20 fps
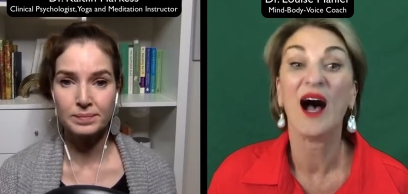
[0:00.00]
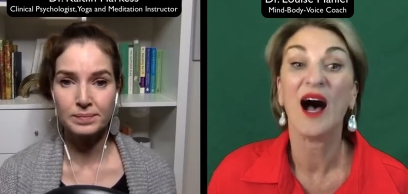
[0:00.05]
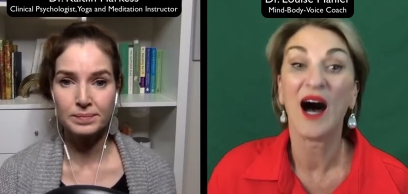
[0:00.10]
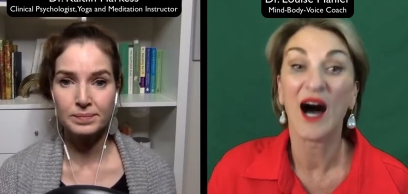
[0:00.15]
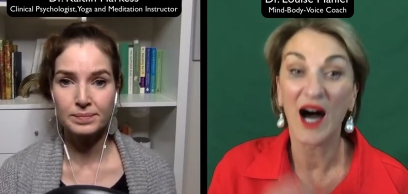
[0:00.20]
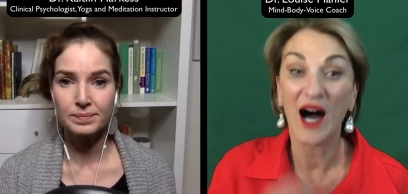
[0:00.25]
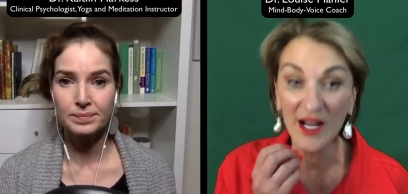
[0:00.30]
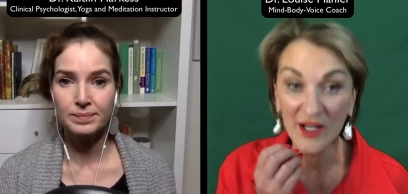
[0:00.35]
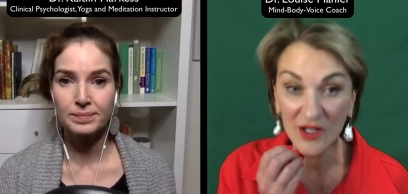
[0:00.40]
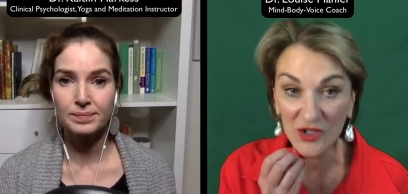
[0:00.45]

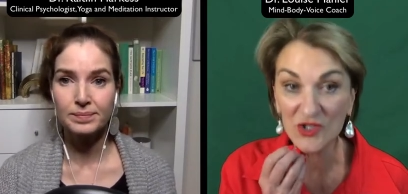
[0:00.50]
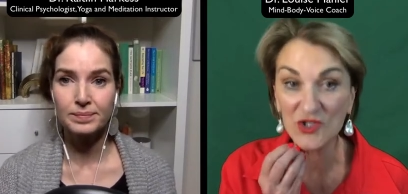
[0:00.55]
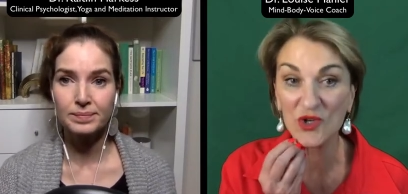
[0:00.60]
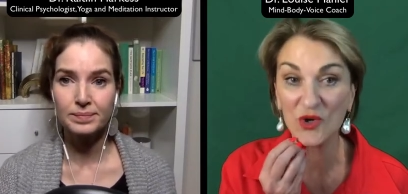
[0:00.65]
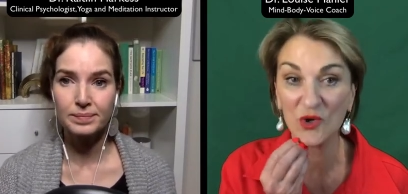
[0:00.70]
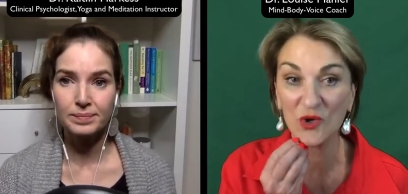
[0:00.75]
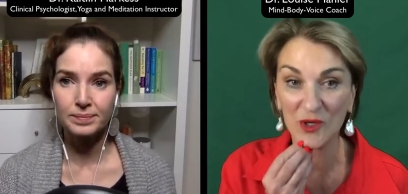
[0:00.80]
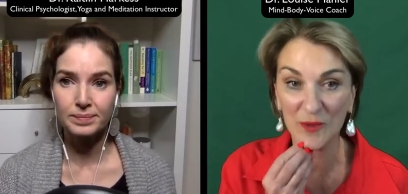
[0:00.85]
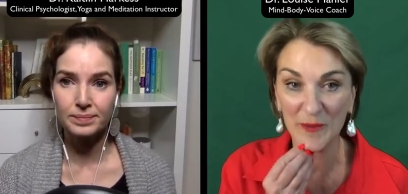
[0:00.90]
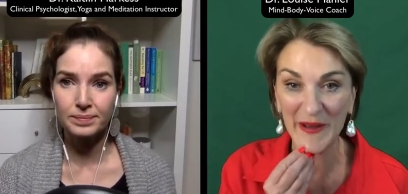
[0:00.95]
Speaker 1: I could
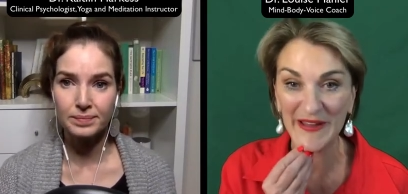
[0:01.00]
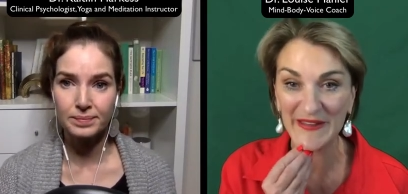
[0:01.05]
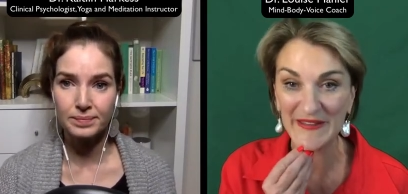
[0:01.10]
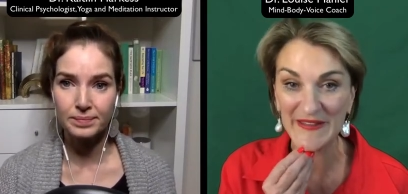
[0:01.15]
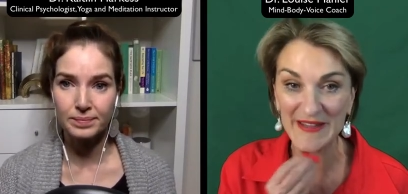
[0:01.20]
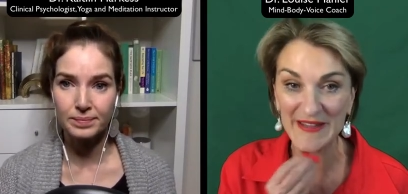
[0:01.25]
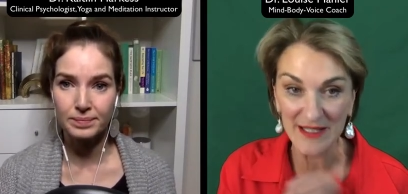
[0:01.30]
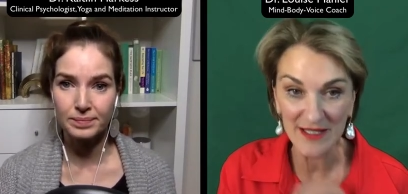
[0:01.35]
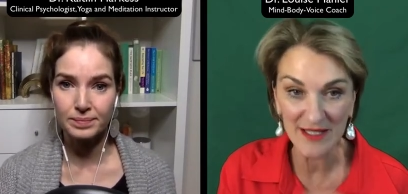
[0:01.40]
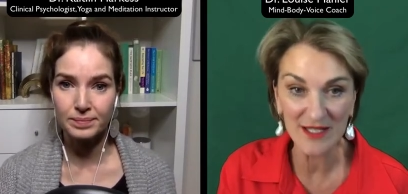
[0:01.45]
talk about
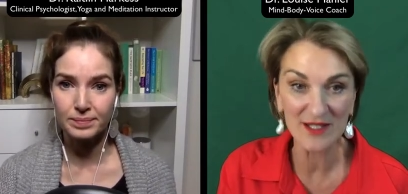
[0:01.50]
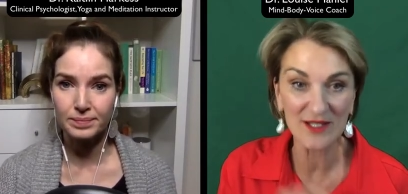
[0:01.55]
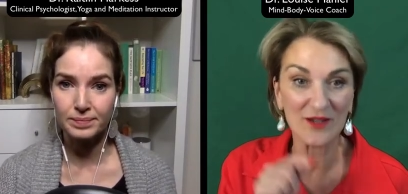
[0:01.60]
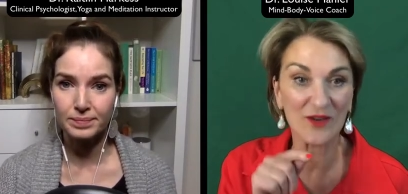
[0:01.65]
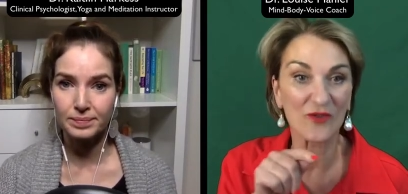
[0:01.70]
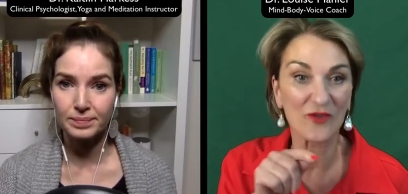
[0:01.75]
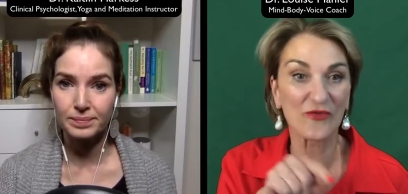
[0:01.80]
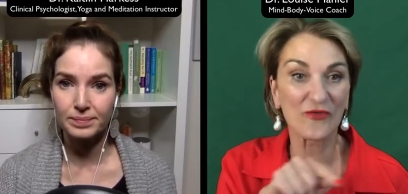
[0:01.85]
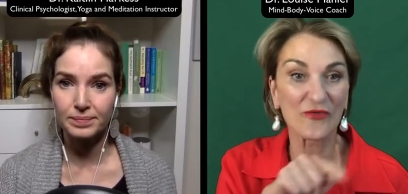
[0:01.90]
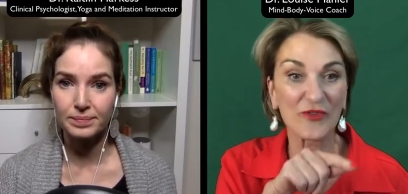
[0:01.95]
this
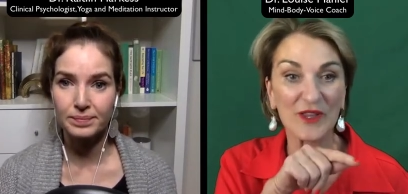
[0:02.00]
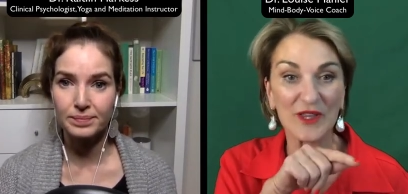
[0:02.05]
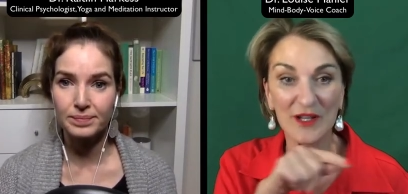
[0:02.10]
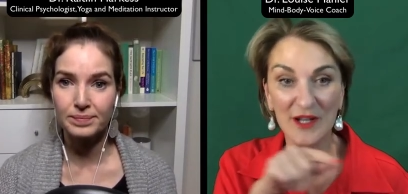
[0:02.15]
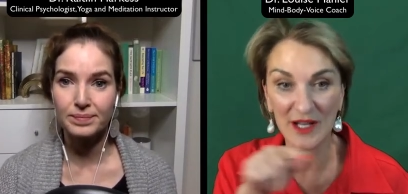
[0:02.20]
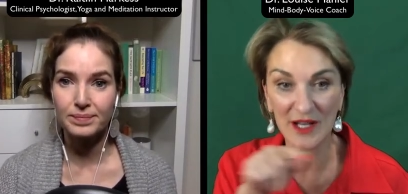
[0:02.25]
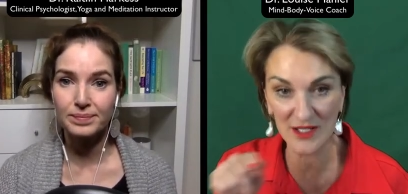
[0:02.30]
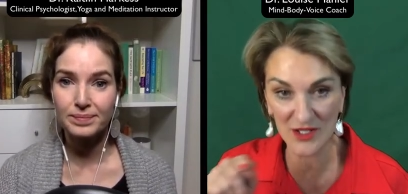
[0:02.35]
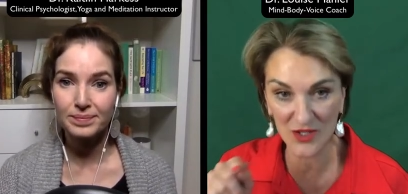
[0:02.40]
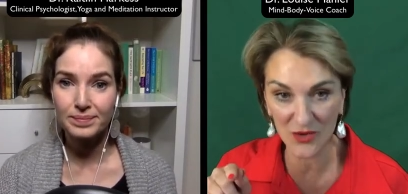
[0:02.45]
for the
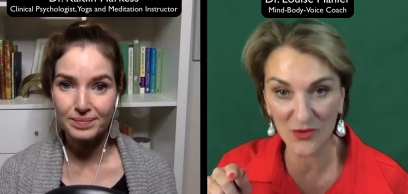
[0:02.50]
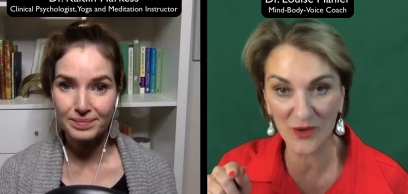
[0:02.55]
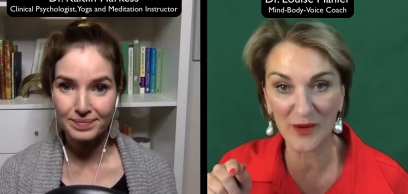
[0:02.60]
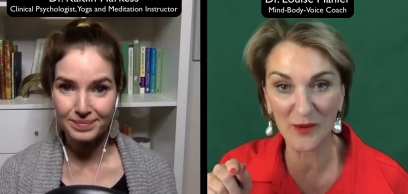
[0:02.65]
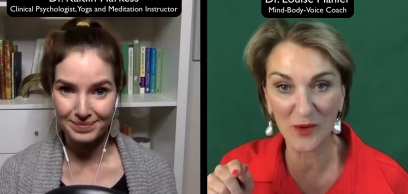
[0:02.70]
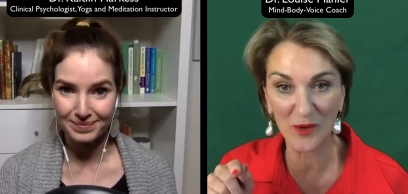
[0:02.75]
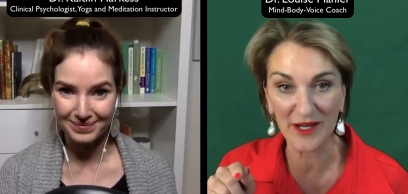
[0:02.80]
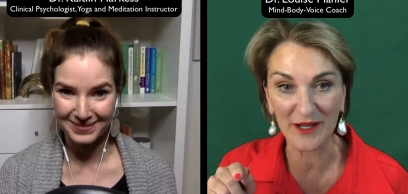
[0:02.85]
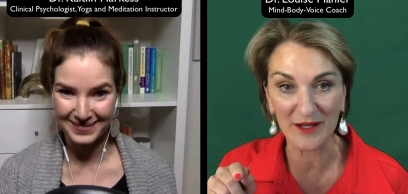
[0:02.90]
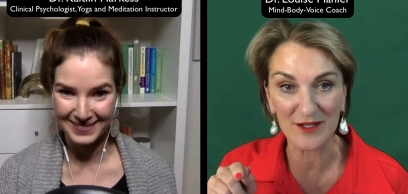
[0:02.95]
next three
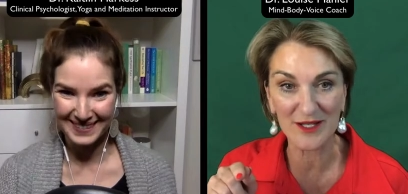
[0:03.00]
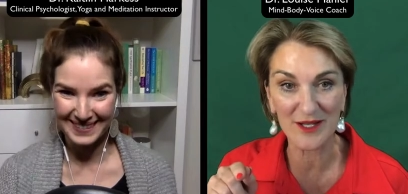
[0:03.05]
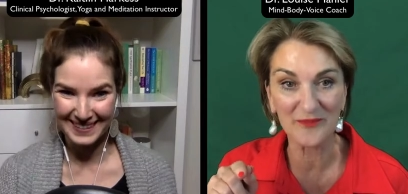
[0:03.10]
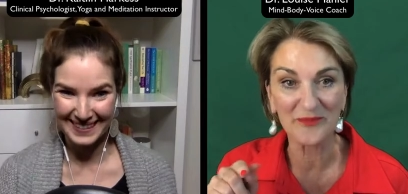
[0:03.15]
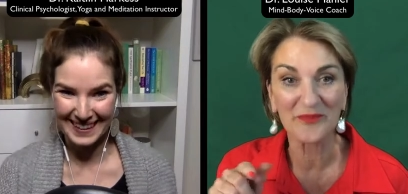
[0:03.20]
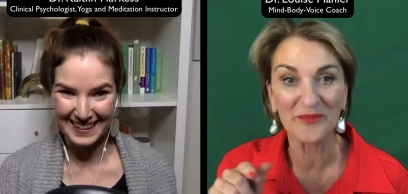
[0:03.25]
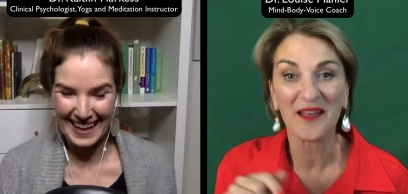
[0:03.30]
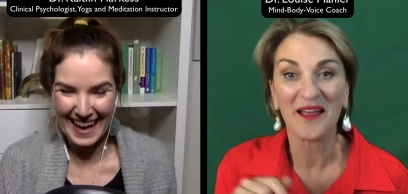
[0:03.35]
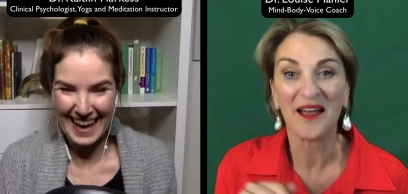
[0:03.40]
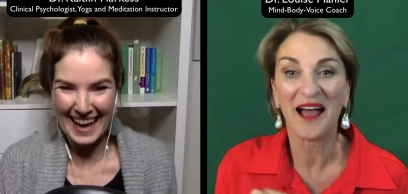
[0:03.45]
weeks.
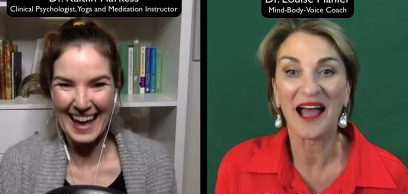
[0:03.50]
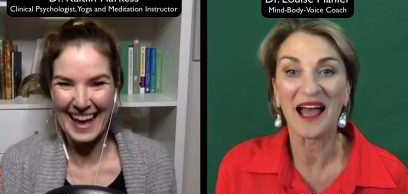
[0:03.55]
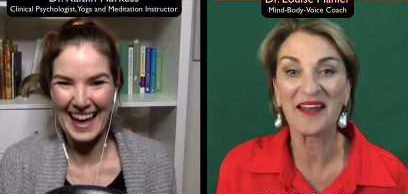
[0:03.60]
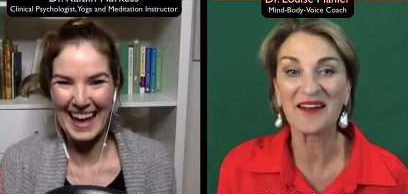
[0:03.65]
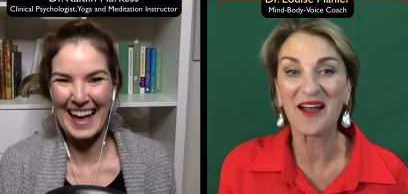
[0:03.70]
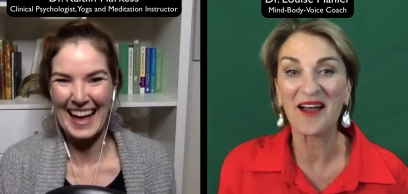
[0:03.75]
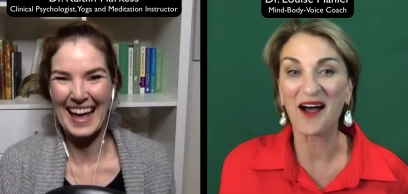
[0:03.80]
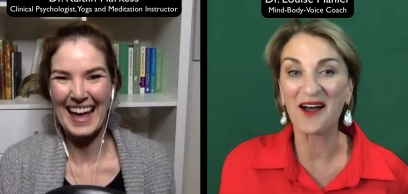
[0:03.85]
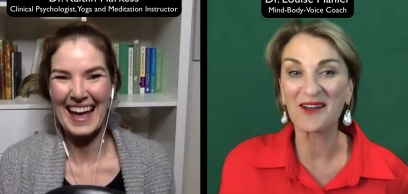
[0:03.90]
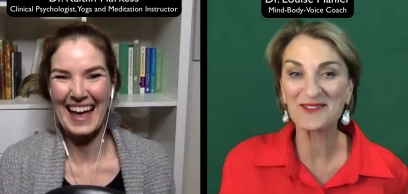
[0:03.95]

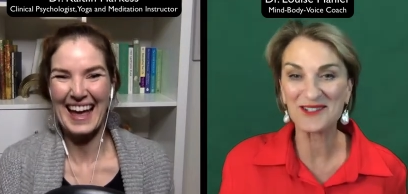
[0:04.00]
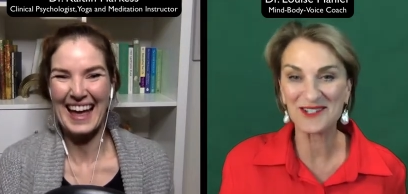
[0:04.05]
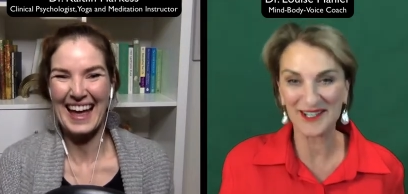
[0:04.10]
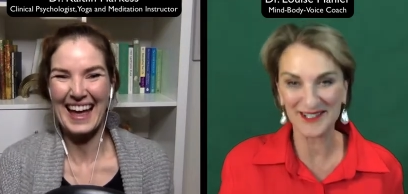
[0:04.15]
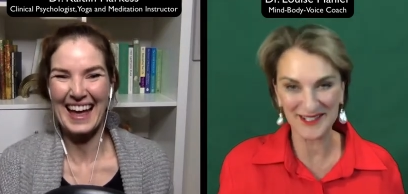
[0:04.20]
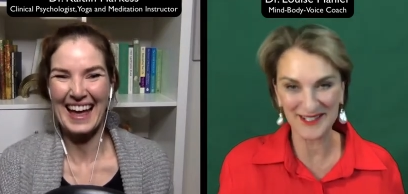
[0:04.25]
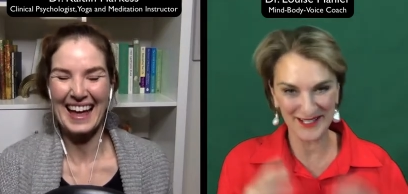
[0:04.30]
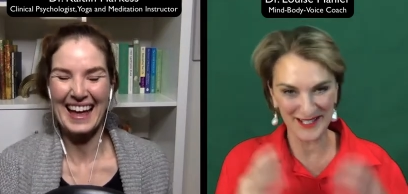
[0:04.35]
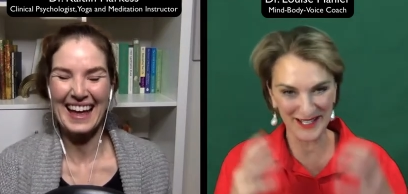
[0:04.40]
And I'll just